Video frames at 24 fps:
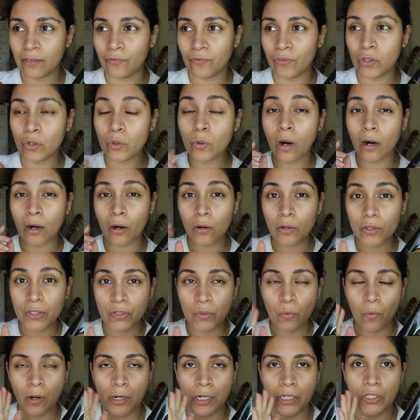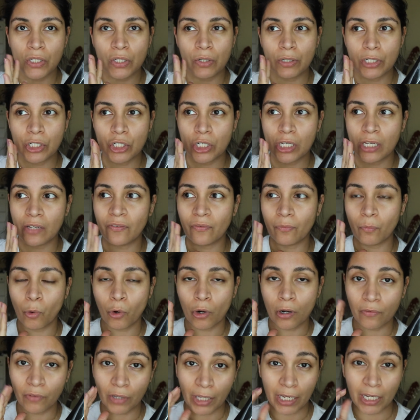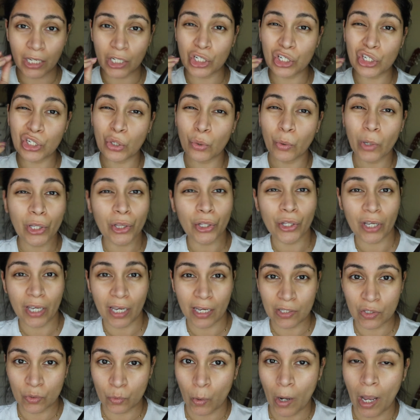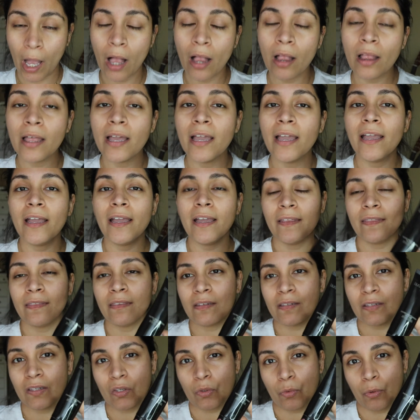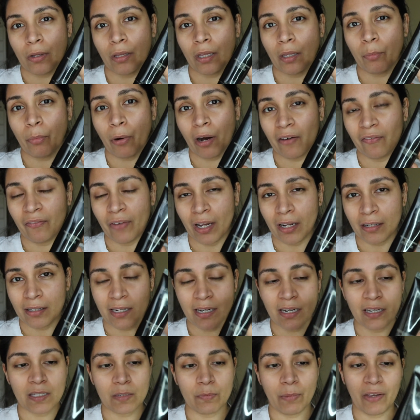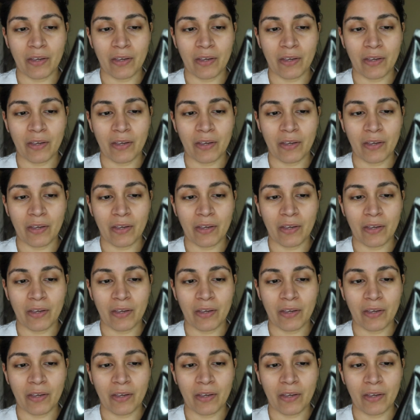If you are also wanting to achieve more of like a dewy look as well, this is really perfect and it's my